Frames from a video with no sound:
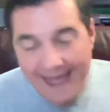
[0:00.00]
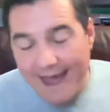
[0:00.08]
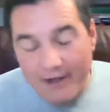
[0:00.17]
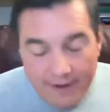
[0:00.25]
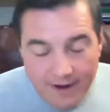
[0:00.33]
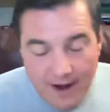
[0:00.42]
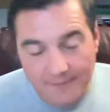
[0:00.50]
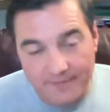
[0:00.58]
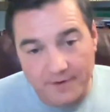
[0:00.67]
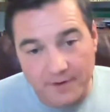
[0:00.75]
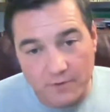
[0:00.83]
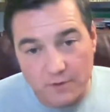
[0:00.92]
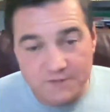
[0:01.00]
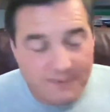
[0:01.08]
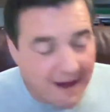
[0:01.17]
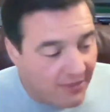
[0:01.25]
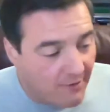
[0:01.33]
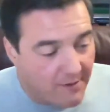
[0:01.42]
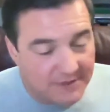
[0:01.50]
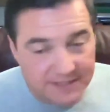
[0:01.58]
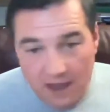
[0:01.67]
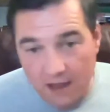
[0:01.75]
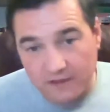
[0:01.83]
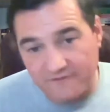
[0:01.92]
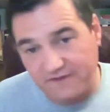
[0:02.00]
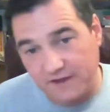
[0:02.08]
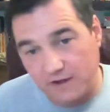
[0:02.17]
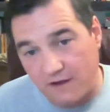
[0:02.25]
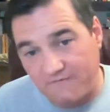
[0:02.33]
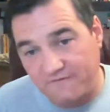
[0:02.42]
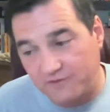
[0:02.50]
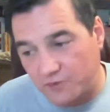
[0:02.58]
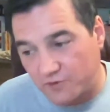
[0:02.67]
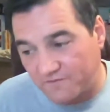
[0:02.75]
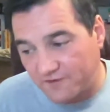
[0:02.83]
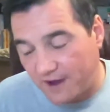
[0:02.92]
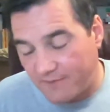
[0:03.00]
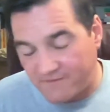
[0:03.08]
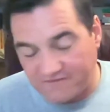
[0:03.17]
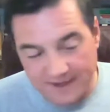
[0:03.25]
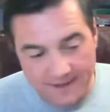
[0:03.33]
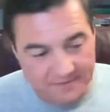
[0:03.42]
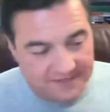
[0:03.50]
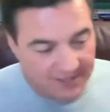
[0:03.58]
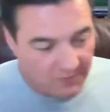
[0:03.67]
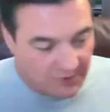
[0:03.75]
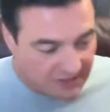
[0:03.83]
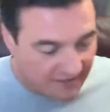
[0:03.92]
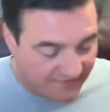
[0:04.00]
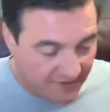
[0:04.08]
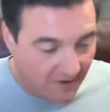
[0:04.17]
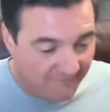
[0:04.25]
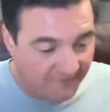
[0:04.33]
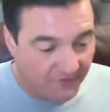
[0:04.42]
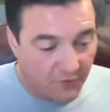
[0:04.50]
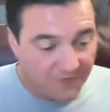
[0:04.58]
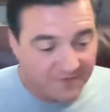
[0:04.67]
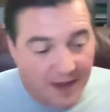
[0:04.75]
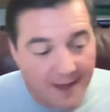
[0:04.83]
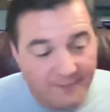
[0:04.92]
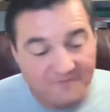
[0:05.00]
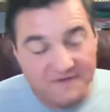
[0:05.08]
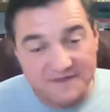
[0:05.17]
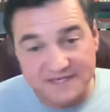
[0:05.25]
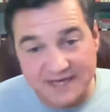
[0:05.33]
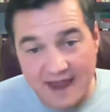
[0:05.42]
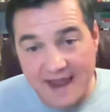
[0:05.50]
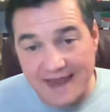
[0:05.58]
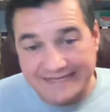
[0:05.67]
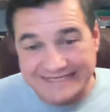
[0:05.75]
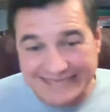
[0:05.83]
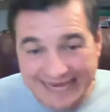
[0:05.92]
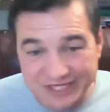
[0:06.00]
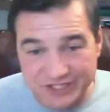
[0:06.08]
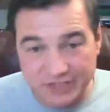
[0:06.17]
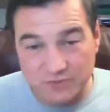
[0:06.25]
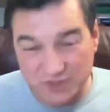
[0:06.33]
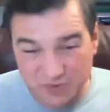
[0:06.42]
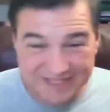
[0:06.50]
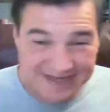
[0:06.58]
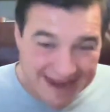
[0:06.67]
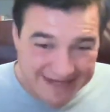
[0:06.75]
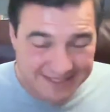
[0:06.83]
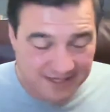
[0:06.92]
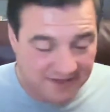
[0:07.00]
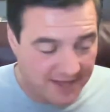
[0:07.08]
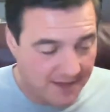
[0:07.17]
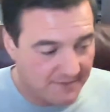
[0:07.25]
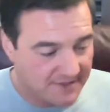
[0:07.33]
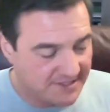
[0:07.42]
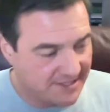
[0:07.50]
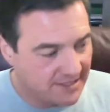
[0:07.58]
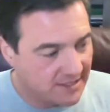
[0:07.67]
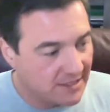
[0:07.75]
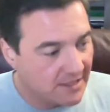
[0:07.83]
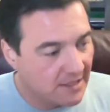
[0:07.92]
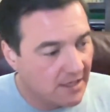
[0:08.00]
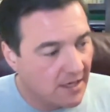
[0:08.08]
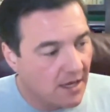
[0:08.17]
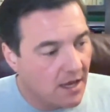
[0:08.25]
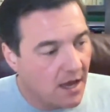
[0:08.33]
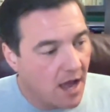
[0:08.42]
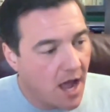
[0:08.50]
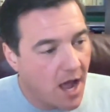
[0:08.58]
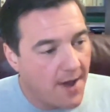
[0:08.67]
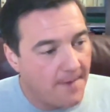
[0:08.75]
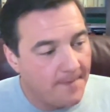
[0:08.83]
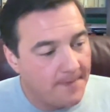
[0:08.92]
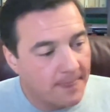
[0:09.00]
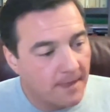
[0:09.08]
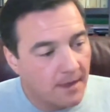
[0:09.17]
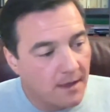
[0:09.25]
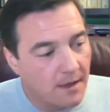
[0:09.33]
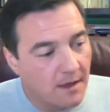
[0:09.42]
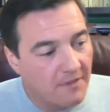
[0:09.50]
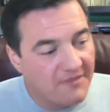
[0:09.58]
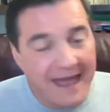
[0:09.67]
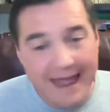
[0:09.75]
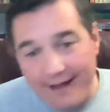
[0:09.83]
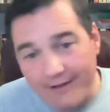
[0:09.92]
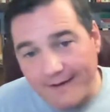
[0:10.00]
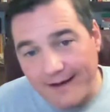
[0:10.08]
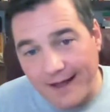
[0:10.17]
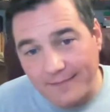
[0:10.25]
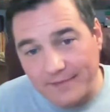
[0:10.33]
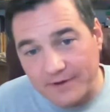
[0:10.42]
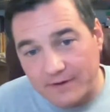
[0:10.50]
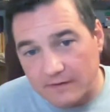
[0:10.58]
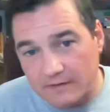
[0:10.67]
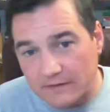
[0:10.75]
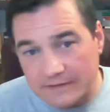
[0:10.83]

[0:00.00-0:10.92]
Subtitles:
helicopter, which by the way was not lifting off of the rooftop of the embassy, it was lifting off of the rooftop of the CIA station, which was next to the embassy. That helicopter